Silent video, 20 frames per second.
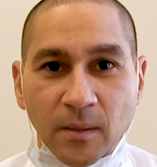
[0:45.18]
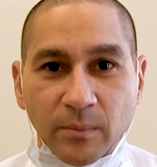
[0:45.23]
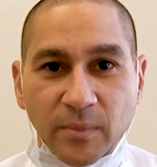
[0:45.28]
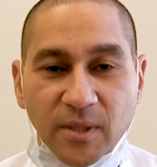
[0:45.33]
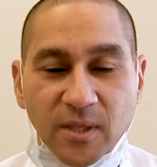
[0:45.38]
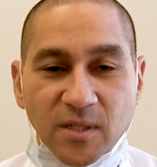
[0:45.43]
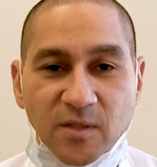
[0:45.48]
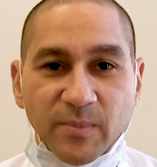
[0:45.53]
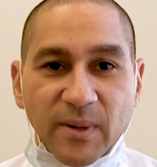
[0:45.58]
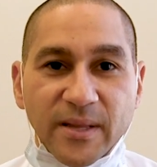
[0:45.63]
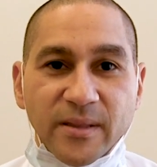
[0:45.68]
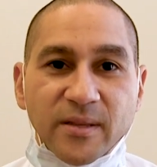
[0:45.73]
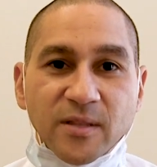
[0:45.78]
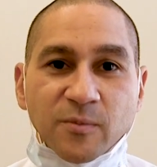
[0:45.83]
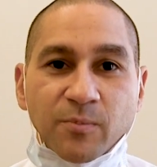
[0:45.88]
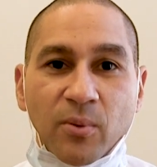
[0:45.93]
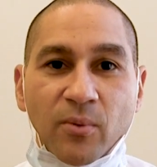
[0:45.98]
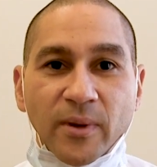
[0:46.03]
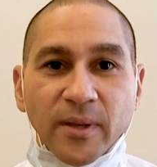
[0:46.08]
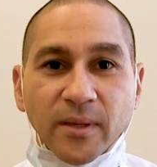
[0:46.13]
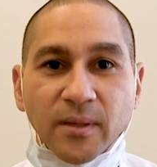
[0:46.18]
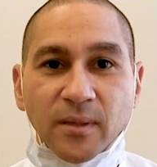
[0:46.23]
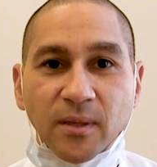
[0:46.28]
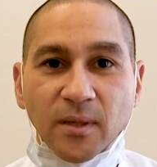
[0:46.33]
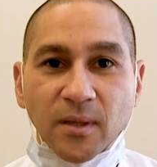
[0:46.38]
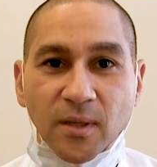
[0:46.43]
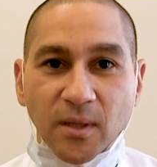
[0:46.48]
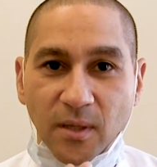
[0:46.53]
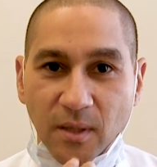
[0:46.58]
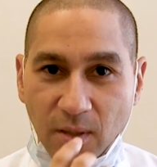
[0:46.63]
because by this point,
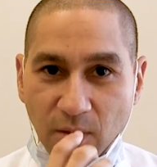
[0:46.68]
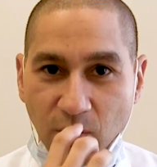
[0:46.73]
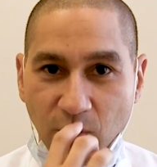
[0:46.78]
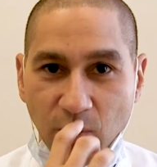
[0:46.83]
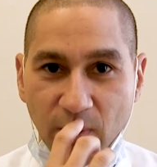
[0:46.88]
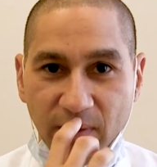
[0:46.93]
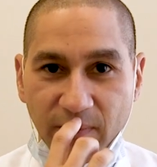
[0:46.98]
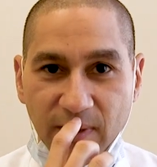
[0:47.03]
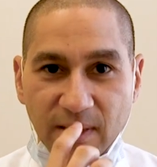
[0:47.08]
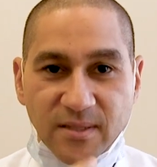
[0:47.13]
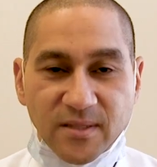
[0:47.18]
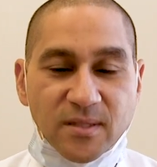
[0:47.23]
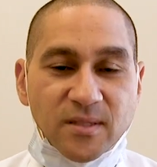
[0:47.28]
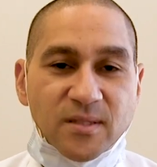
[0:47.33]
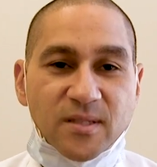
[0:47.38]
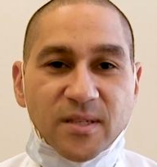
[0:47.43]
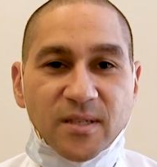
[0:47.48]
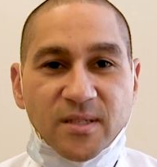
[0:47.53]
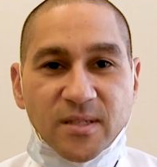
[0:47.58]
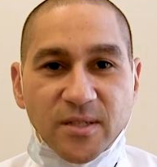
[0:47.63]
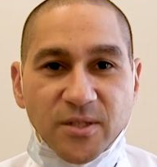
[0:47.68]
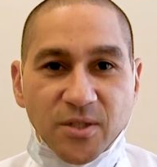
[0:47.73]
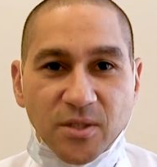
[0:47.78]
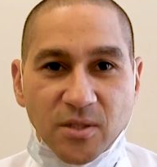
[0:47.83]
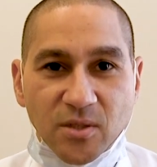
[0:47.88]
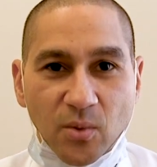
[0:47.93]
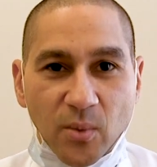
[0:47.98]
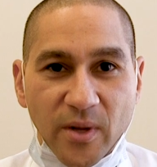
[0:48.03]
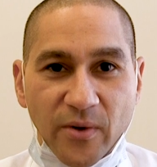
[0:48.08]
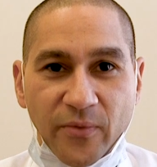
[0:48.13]
you have less than 6
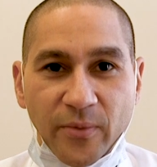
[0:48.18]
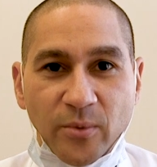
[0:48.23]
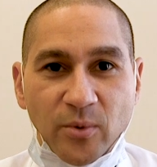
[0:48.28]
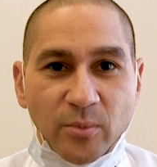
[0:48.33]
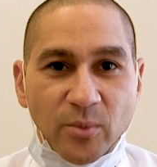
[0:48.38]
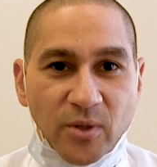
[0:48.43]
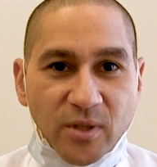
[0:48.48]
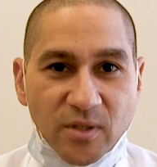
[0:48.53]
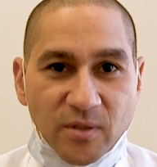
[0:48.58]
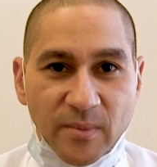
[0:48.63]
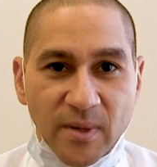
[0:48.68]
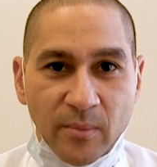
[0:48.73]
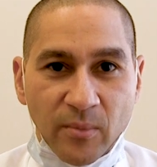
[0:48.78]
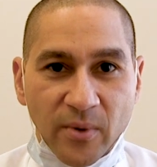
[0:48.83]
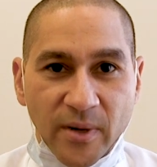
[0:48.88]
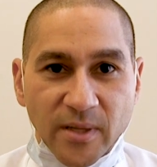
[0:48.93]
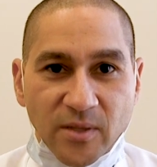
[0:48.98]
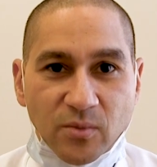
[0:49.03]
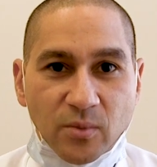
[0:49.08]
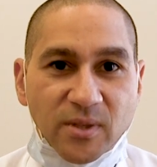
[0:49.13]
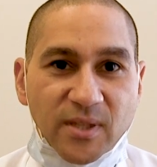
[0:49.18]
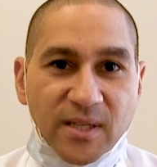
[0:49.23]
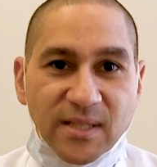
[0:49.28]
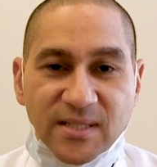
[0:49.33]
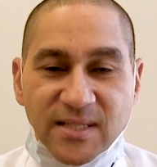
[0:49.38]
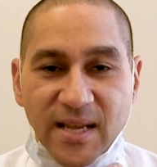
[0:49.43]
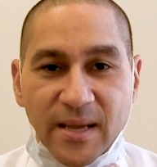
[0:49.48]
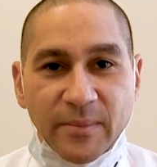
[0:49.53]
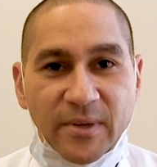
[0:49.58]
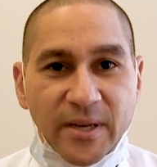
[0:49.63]
inches away from your mucous membranes with the
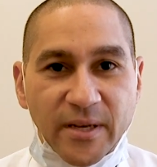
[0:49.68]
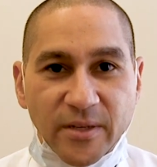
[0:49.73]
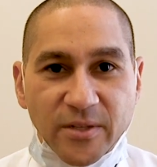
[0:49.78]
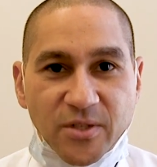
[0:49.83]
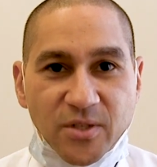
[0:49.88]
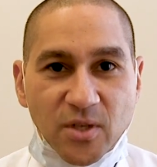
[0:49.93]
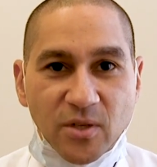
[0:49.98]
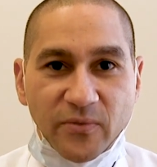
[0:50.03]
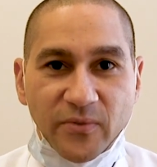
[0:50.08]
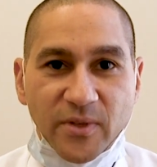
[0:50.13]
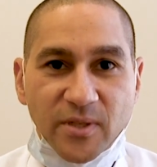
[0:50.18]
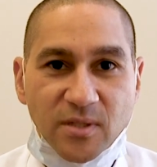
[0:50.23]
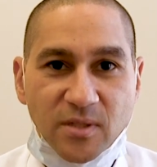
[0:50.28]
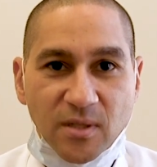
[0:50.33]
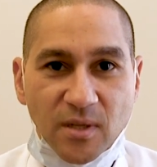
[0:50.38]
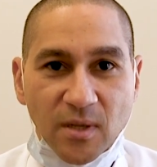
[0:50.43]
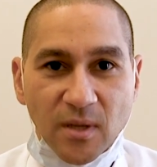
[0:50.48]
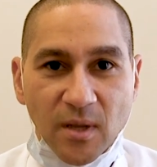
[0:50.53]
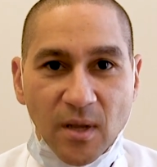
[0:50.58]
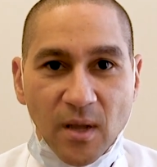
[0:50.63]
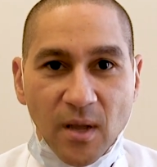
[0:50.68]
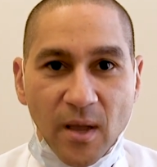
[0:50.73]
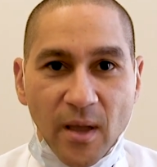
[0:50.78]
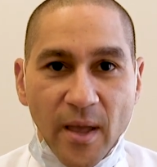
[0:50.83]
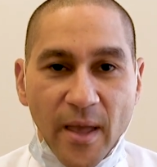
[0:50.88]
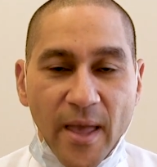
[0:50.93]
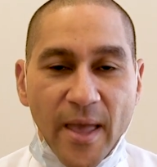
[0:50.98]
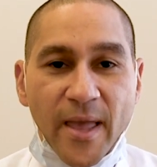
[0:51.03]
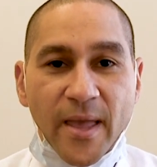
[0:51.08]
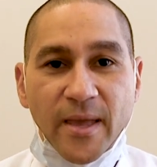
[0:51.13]
contaminated surface.
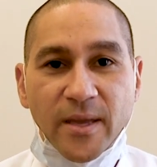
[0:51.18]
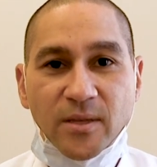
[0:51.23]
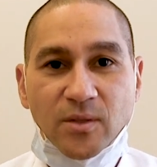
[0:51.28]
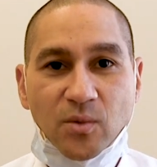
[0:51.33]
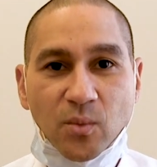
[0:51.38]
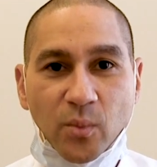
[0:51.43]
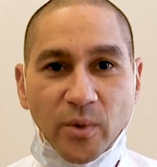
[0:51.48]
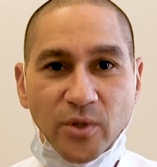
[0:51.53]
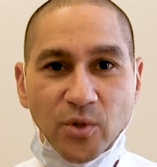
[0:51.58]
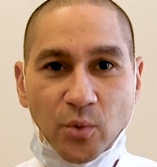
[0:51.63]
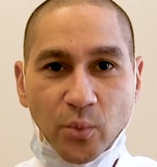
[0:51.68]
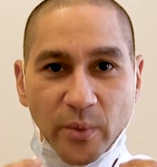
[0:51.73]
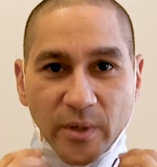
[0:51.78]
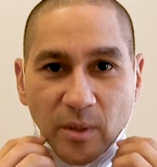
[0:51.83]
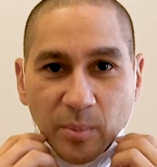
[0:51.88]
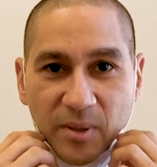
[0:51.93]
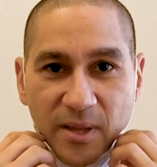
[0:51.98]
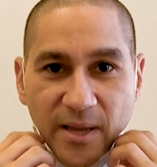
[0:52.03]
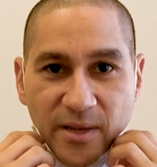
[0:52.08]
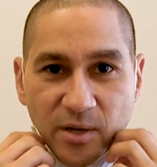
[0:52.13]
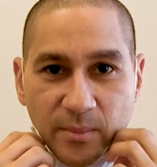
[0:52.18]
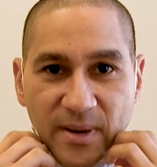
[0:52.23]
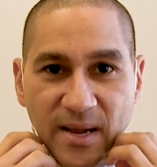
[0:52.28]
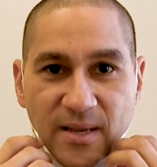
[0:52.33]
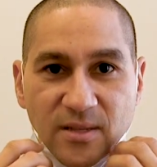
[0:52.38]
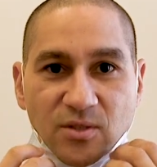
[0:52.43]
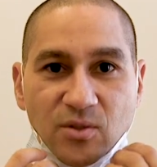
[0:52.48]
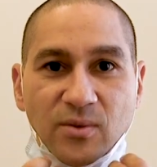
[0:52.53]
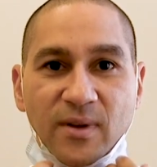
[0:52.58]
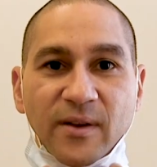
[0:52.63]
And when you reapply your
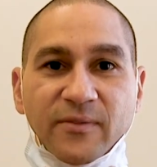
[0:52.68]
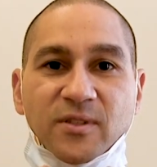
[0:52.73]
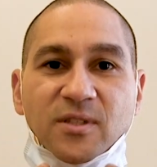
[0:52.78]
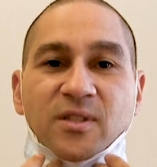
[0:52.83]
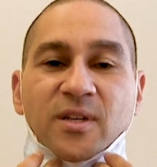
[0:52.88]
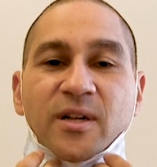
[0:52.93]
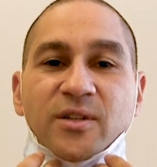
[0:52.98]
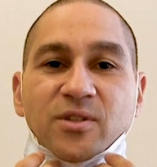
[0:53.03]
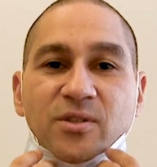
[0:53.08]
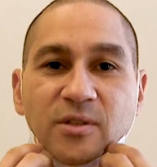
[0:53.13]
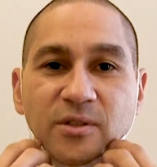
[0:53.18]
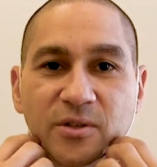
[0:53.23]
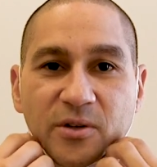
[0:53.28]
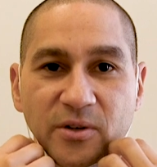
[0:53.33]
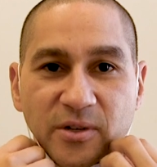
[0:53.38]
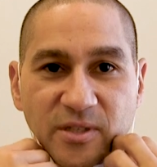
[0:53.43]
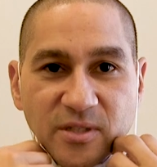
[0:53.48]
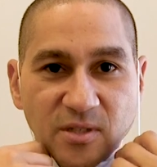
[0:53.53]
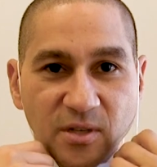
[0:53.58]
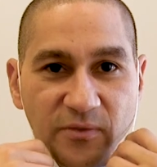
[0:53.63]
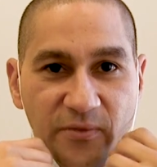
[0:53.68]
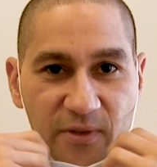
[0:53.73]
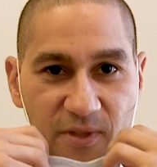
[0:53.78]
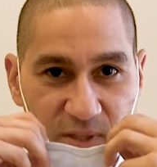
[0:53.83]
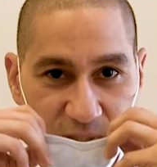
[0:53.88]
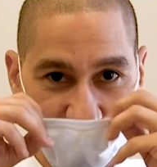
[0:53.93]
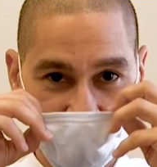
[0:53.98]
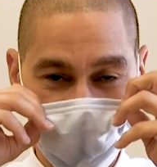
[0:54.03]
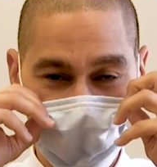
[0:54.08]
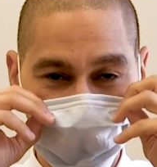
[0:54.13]
mask, you have to touch the dirty
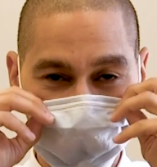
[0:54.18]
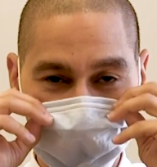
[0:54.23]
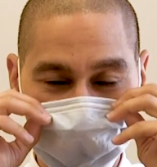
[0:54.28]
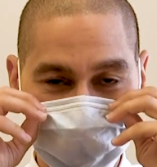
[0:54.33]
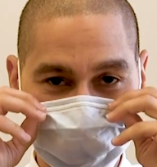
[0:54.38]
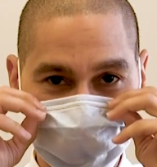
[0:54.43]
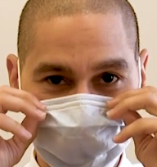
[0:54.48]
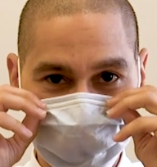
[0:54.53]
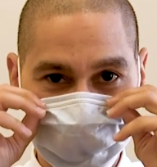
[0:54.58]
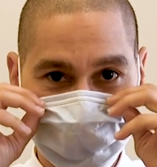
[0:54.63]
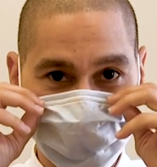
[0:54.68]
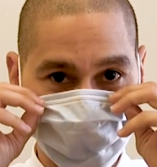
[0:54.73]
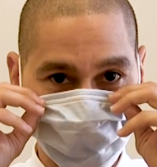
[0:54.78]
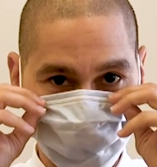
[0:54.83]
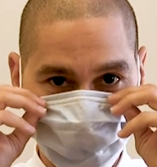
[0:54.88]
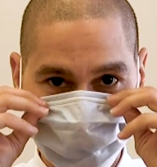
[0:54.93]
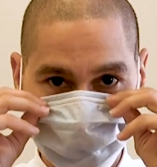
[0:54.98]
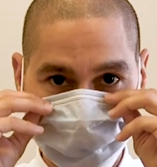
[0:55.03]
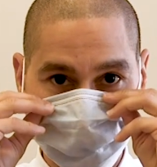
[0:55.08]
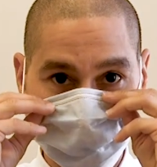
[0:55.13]
surface in order to put it up.